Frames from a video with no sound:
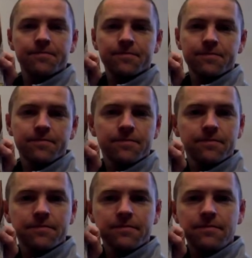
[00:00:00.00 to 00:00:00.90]

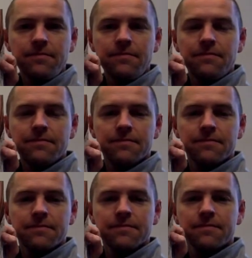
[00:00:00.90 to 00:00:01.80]

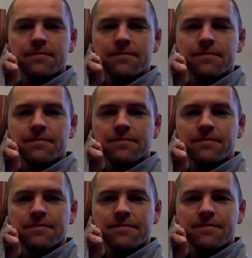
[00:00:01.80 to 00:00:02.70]

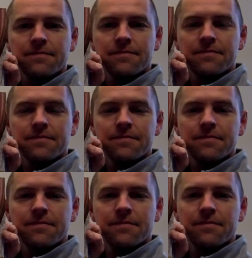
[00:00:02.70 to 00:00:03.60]

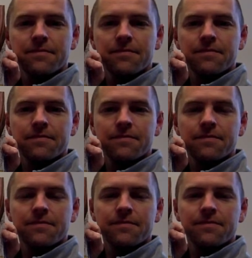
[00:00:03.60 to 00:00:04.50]

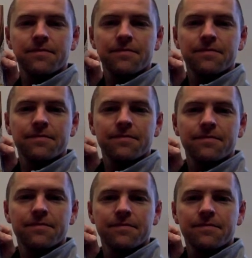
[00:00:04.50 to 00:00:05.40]

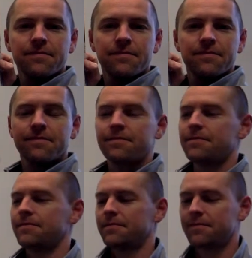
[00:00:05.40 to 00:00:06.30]

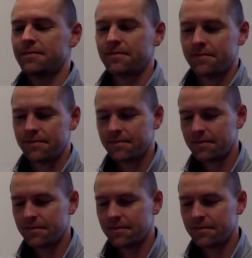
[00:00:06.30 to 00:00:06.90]
(silence)